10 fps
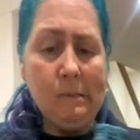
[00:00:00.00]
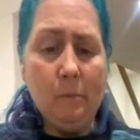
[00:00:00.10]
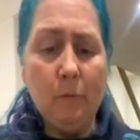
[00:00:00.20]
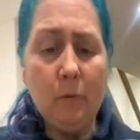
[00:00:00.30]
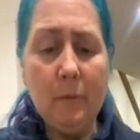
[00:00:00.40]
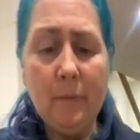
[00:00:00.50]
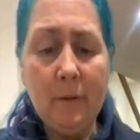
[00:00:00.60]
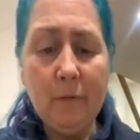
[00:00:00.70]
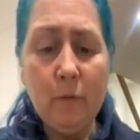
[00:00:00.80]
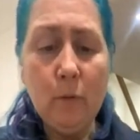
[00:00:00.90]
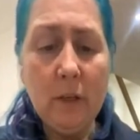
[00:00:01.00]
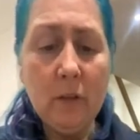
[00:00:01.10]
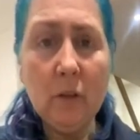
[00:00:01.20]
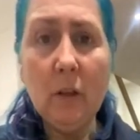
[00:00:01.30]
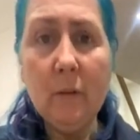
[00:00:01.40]
Probably about 4 years
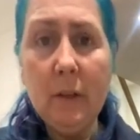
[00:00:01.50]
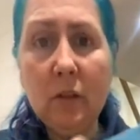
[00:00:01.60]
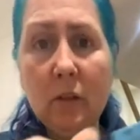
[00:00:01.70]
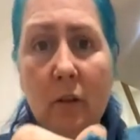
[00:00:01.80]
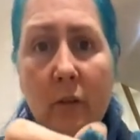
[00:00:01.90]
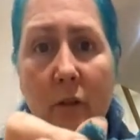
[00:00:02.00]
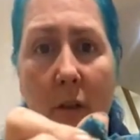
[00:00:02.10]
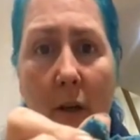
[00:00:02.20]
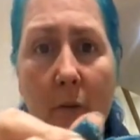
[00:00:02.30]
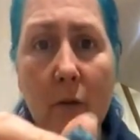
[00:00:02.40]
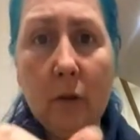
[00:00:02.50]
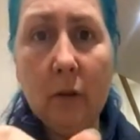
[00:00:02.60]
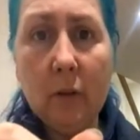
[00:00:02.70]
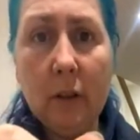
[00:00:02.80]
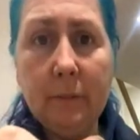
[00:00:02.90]
ago. It is starting to go, as you can
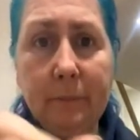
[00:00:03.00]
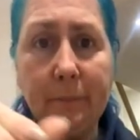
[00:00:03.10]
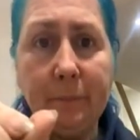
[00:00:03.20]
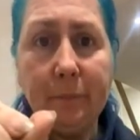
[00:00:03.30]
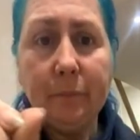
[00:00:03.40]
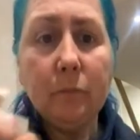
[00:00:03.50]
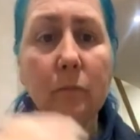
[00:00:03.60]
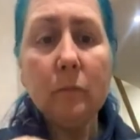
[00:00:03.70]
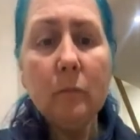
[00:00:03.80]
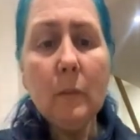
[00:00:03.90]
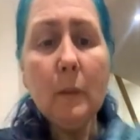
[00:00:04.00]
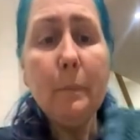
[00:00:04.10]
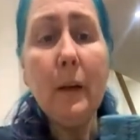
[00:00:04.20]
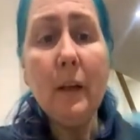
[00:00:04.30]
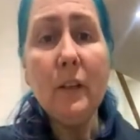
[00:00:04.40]
see,
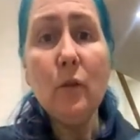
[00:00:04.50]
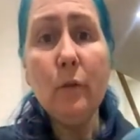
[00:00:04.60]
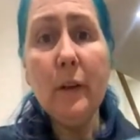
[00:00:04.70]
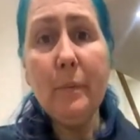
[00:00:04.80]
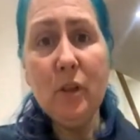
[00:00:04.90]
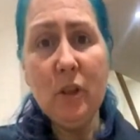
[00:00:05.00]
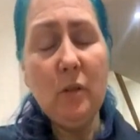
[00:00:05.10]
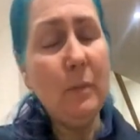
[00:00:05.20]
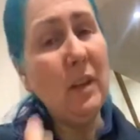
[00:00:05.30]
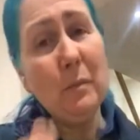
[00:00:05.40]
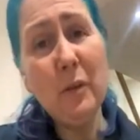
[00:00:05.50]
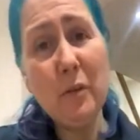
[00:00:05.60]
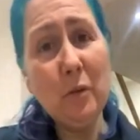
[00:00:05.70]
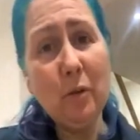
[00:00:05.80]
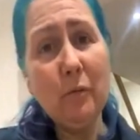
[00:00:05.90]
but it's not really been chewed much. My
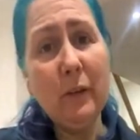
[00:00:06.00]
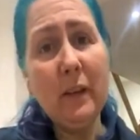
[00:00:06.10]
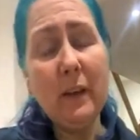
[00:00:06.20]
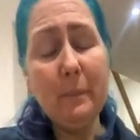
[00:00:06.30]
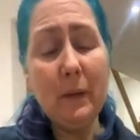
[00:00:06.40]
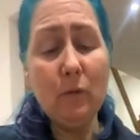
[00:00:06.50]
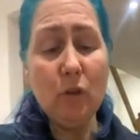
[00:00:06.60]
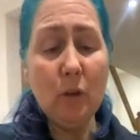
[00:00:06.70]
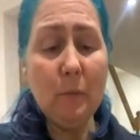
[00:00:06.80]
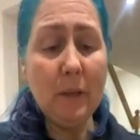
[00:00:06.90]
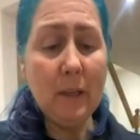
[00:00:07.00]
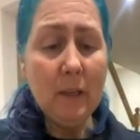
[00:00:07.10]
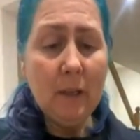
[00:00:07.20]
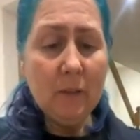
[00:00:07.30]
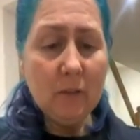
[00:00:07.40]
dogs aren't really that big on chewing,
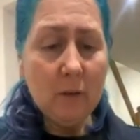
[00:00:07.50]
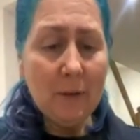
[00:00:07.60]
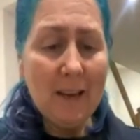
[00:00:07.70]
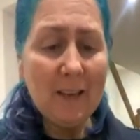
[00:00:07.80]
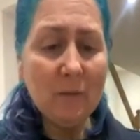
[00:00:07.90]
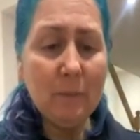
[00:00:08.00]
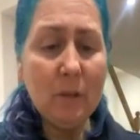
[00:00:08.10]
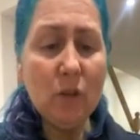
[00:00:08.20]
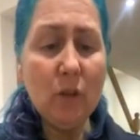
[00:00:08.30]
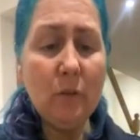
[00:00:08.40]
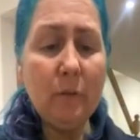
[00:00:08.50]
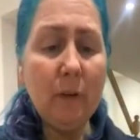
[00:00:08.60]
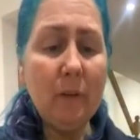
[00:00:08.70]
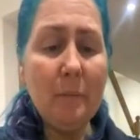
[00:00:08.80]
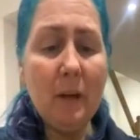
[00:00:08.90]
so it hasn't been chewed
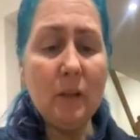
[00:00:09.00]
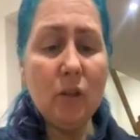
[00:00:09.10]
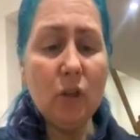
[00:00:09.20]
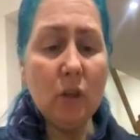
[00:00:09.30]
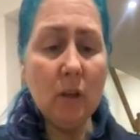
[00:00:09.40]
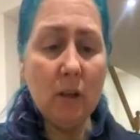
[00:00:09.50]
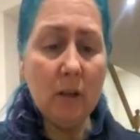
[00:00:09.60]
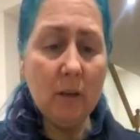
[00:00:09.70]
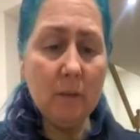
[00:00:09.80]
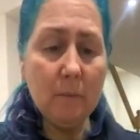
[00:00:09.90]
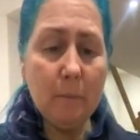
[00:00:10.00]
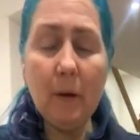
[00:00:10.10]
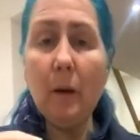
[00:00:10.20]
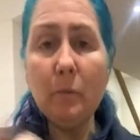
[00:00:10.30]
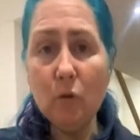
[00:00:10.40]
very much. But
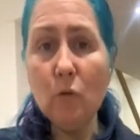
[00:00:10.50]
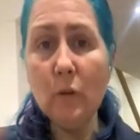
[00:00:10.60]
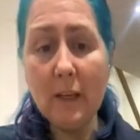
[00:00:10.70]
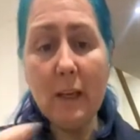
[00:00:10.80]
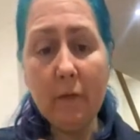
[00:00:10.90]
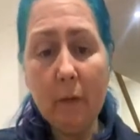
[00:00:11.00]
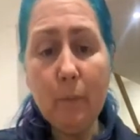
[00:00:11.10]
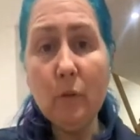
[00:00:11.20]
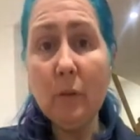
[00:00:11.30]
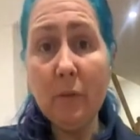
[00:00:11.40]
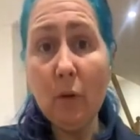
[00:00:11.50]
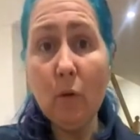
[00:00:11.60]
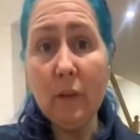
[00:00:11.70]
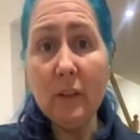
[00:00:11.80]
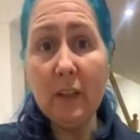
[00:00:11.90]
I'm sure, again, if I put something on
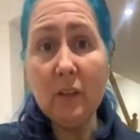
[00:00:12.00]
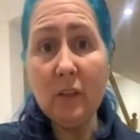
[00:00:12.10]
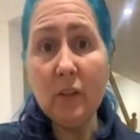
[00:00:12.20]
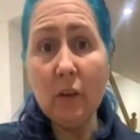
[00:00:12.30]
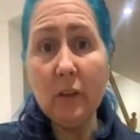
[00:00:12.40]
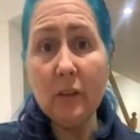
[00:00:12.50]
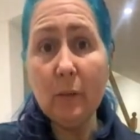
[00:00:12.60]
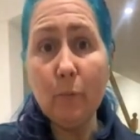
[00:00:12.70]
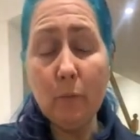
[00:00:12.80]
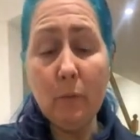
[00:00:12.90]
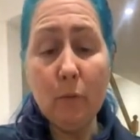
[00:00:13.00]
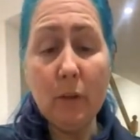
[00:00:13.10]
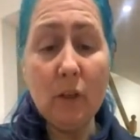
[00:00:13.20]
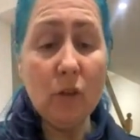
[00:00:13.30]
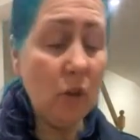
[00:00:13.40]
that tasted nice, that probably would
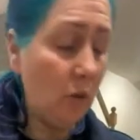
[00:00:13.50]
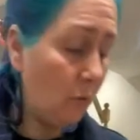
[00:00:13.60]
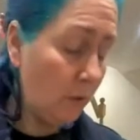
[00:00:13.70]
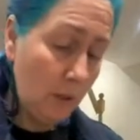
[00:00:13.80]
get chewed